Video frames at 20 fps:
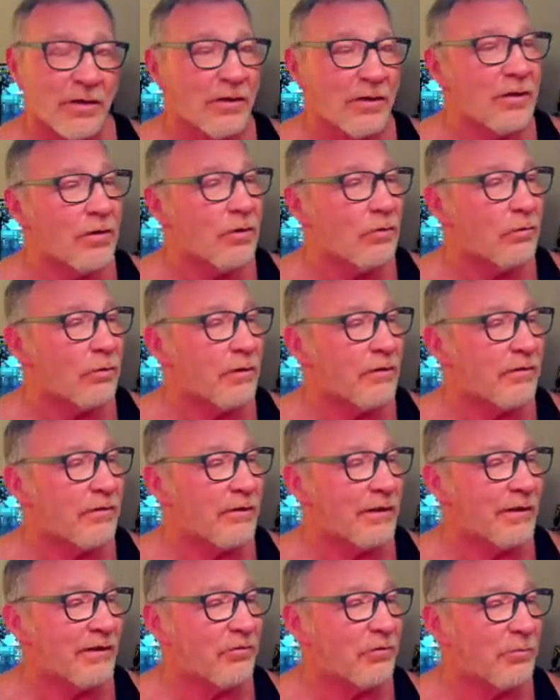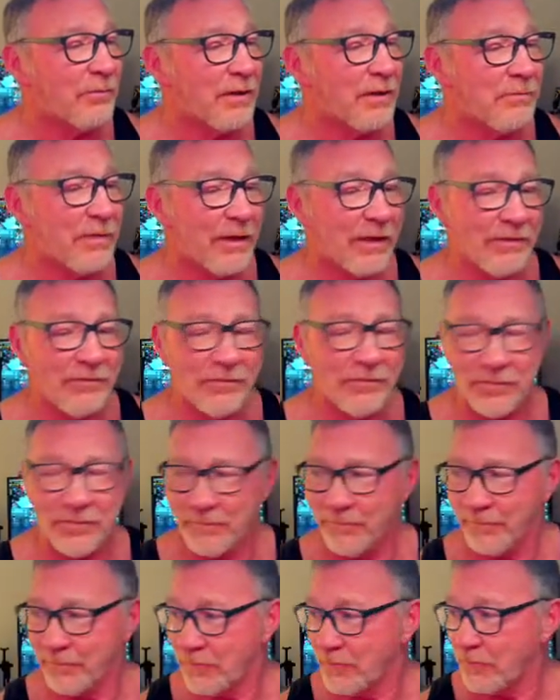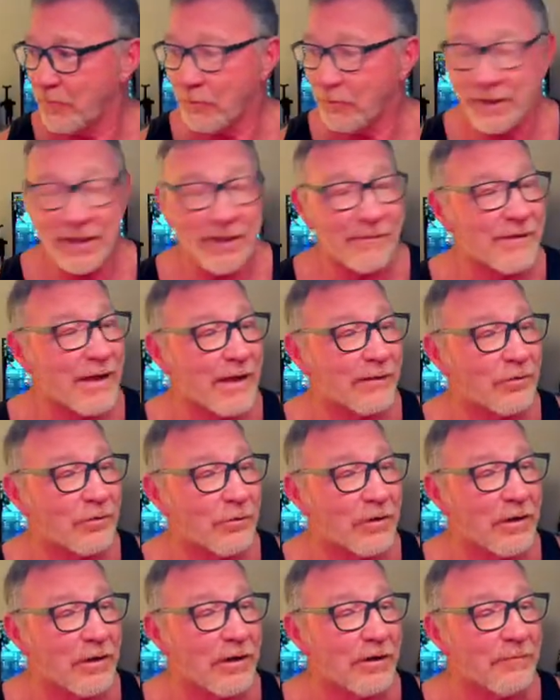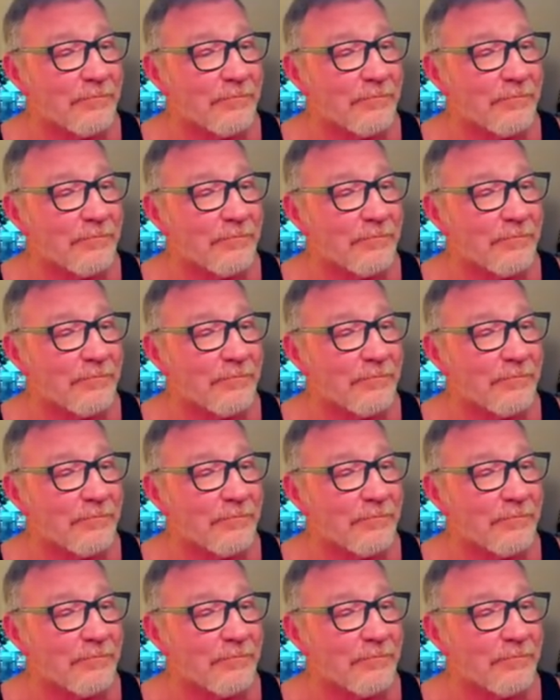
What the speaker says: with the speed paints. So we got that going on.